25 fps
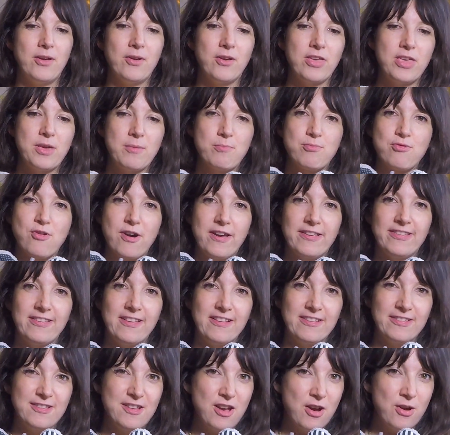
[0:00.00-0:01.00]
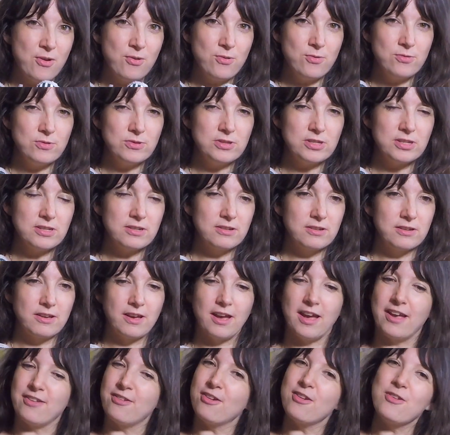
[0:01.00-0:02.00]
You press his nose.
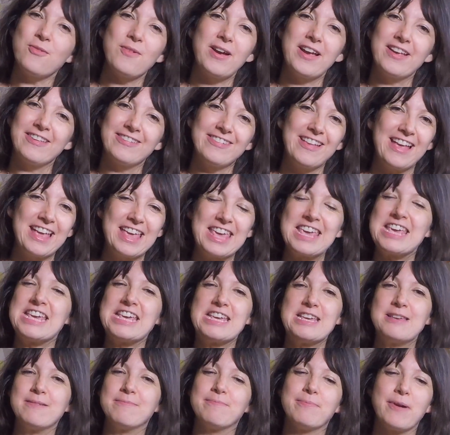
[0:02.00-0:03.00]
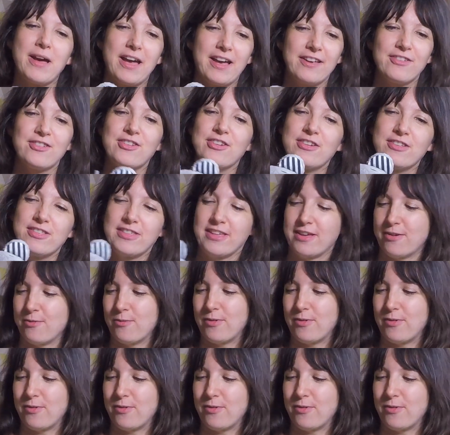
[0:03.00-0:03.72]
I don't know why I say he, but I do think